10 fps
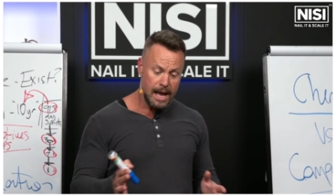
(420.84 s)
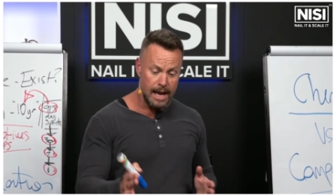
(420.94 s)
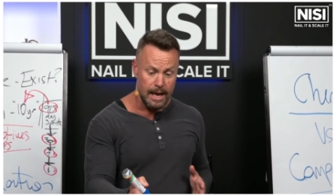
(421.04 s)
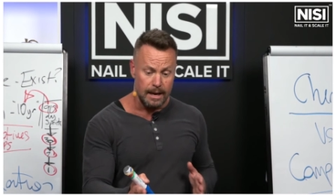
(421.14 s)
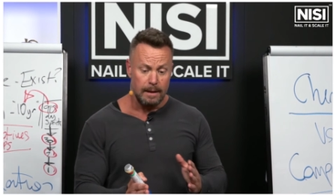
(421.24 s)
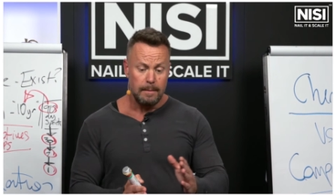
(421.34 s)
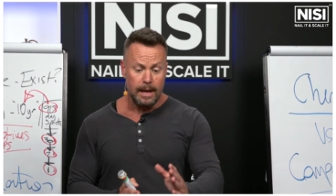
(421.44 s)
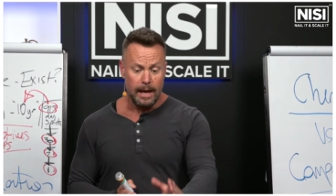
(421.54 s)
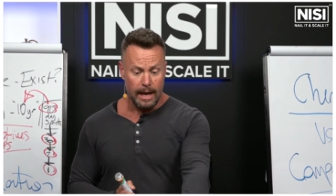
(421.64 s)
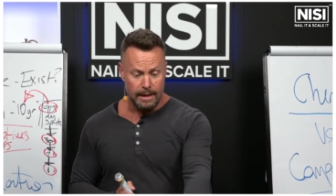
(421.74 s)
in
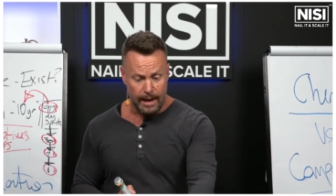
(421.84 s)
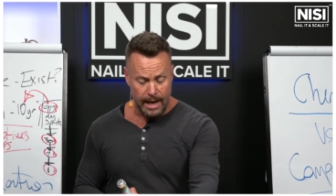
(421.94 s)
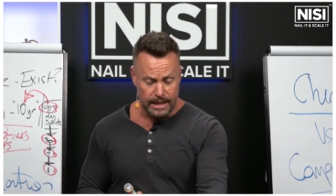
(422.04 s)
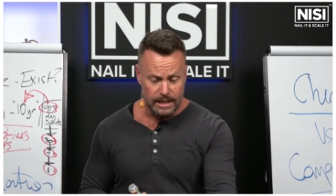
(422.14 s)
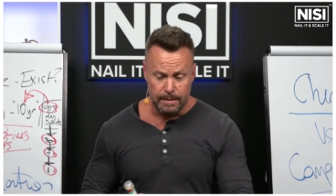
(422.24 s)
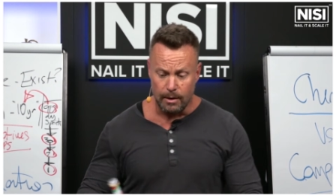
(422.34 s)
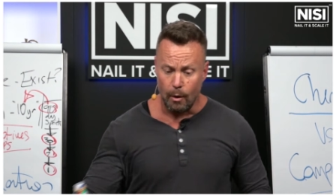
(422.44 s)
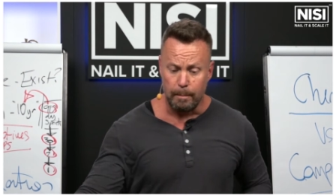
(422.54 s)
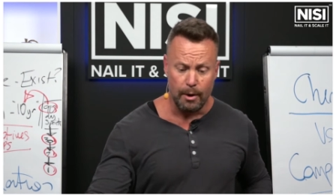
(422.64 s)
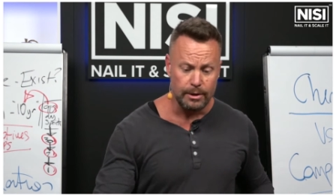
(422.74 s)
either intimate
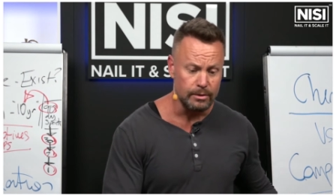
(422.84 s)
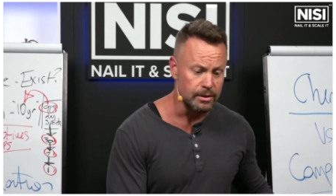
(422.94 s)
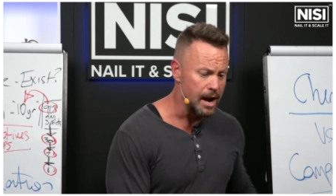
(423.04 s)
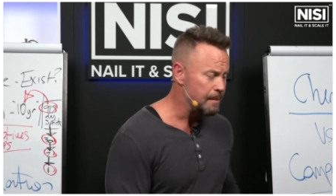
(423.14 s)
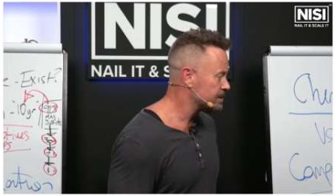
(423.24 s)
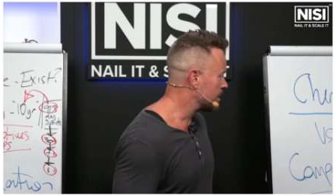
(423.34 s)
or personal dynamics